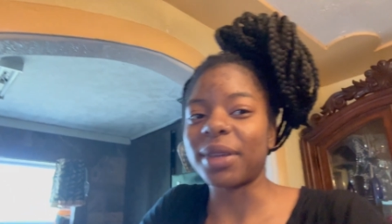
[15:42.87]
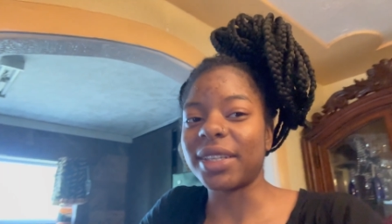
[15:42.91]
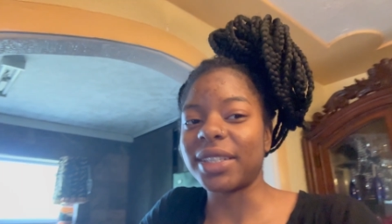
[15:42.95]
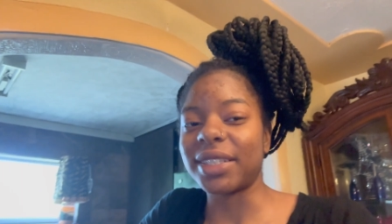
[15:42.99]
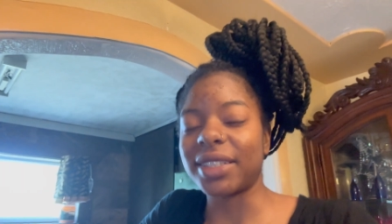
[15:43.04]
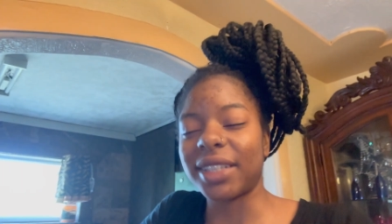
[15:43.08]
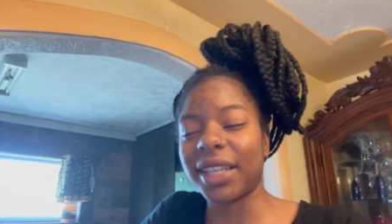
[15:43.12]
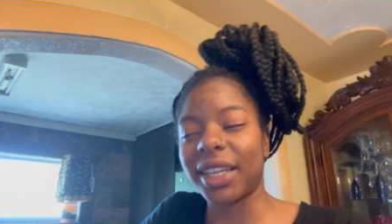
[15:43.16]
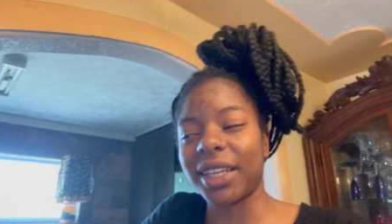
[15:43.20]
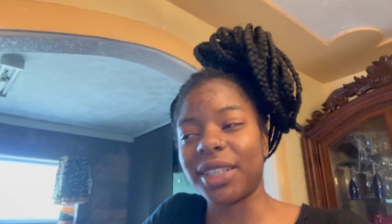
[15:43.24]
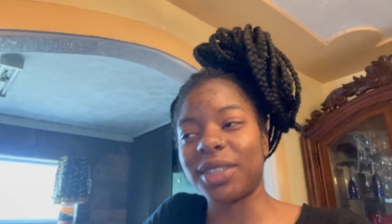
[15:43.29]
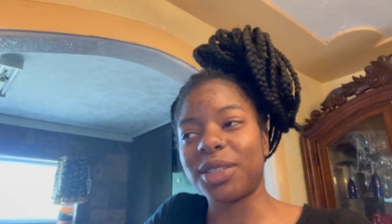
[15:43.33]
and
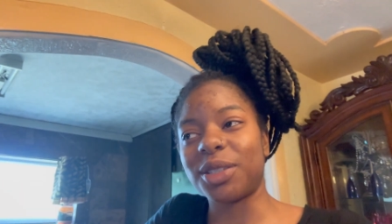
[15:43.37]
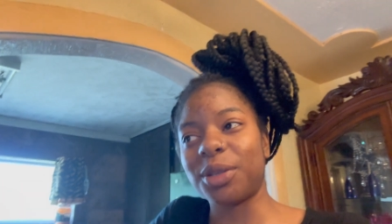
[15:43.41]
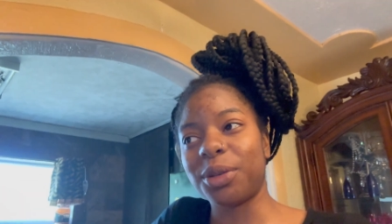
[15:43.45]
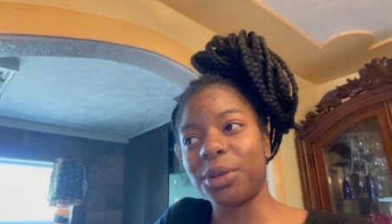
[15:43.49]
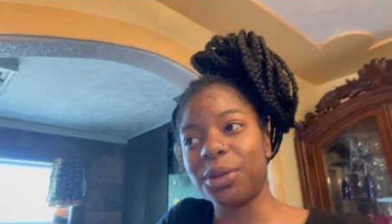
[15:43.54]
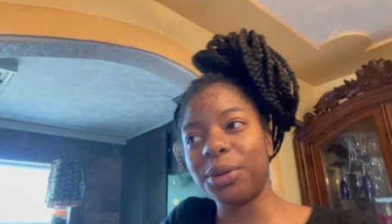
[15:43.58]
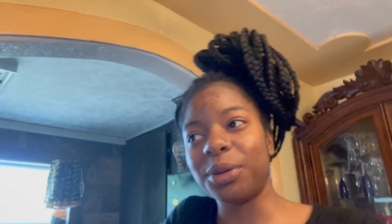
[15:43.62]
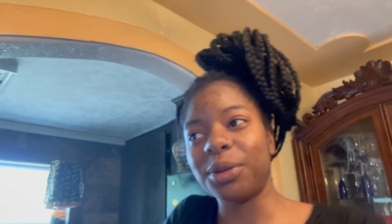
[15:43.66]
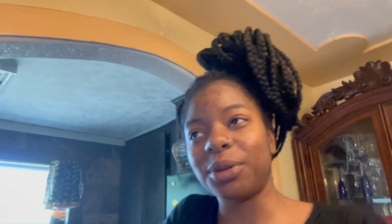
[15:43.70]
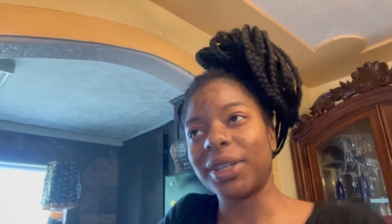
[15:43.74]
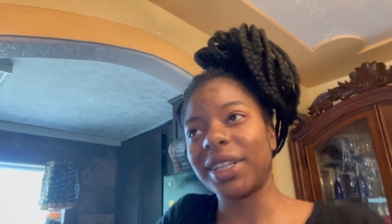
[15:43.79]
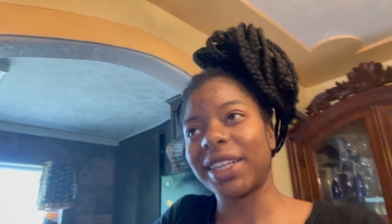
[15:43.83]
stay
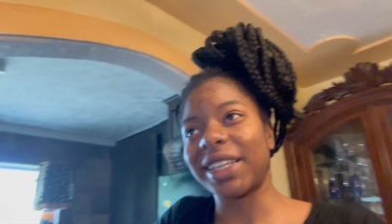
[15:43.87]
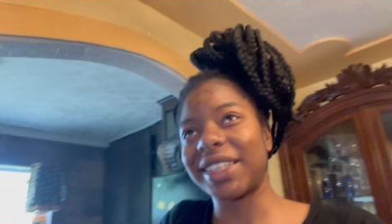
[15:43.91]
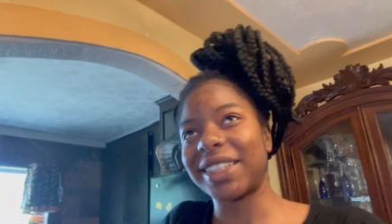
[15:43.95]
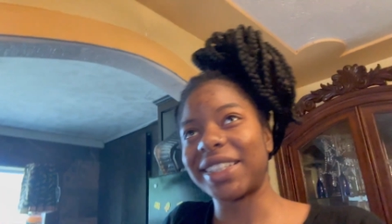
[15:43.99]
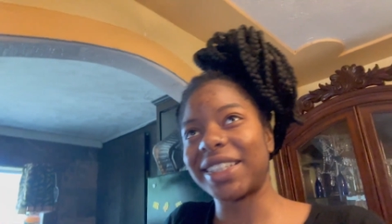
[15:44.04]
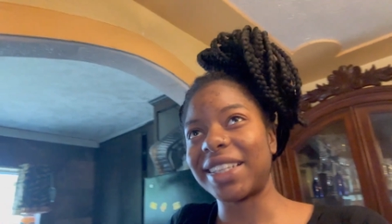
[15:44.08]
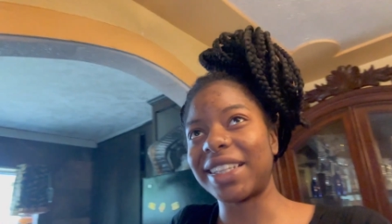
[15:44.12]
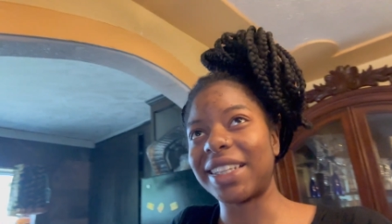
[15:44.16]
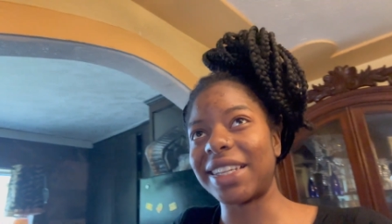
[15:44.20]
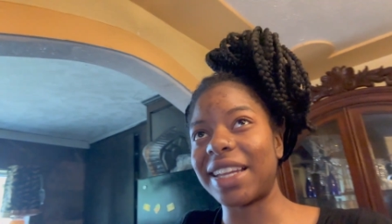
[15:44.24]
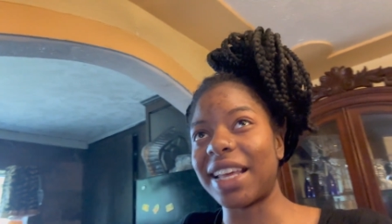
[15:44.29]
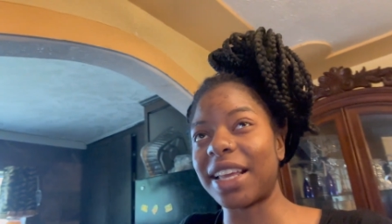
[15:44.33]
tuned
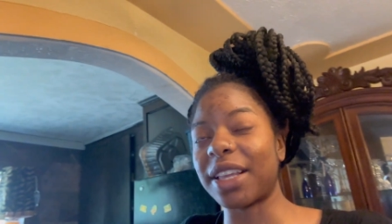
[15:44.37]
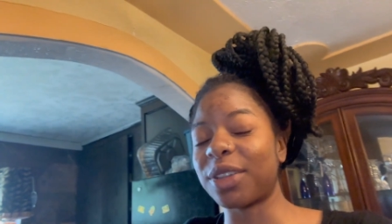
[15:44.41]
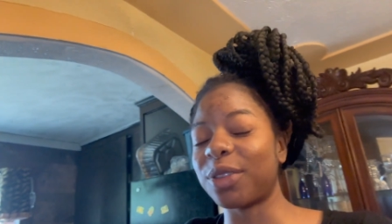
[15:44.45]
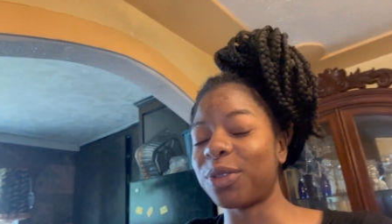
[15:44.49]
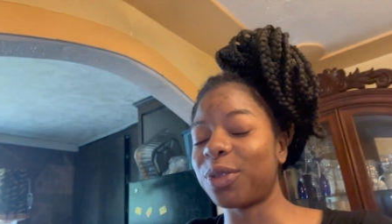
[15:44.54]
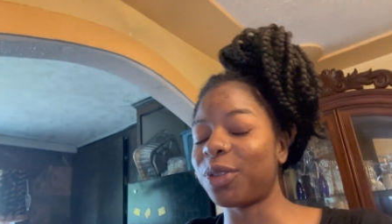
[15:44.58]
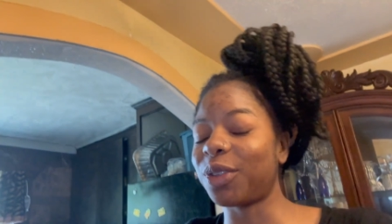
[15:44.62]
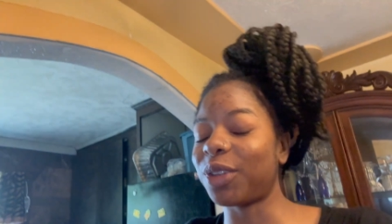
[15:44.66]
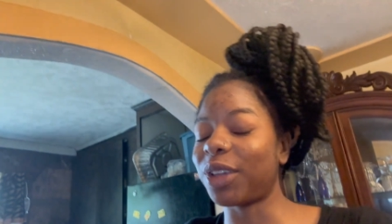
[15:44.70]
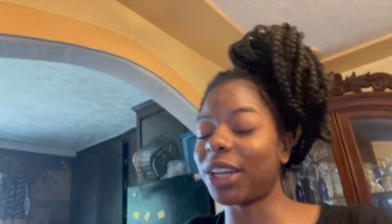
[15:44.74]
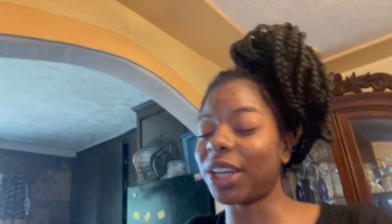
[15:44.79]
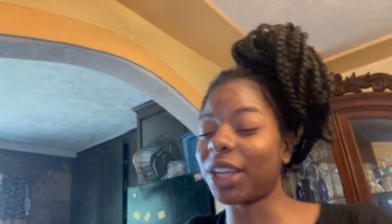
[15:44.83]
into the next
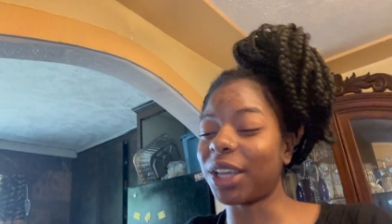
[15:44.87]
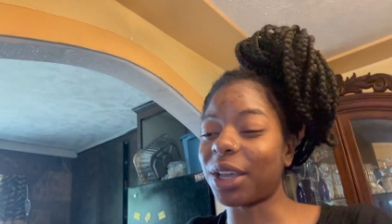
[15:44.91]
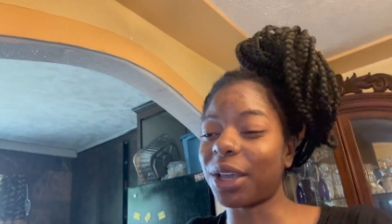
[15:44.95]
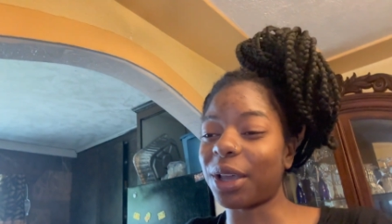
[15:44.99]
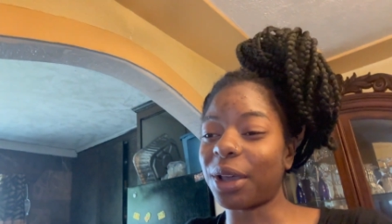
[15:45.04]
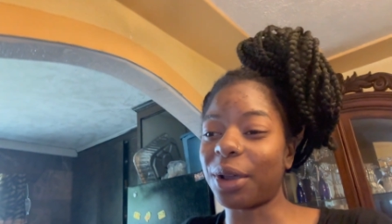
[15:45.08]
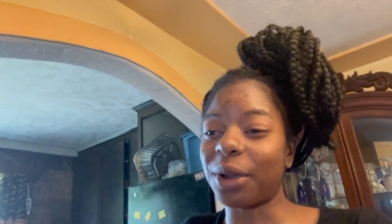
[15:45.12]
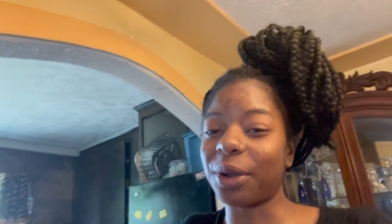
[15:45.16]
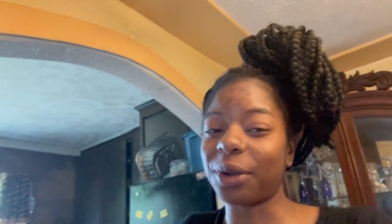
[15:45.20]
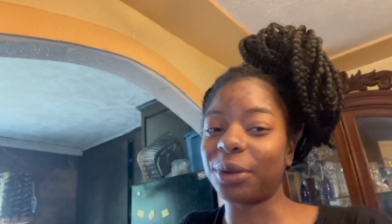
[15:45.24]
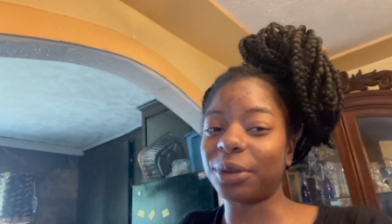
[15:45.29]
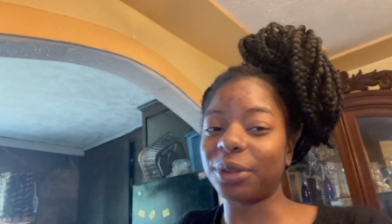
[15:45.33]

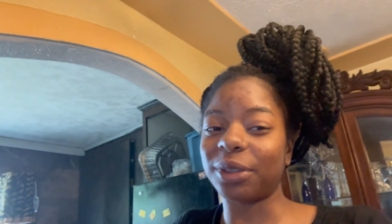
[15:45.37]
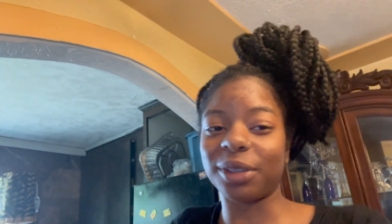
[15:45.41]
video.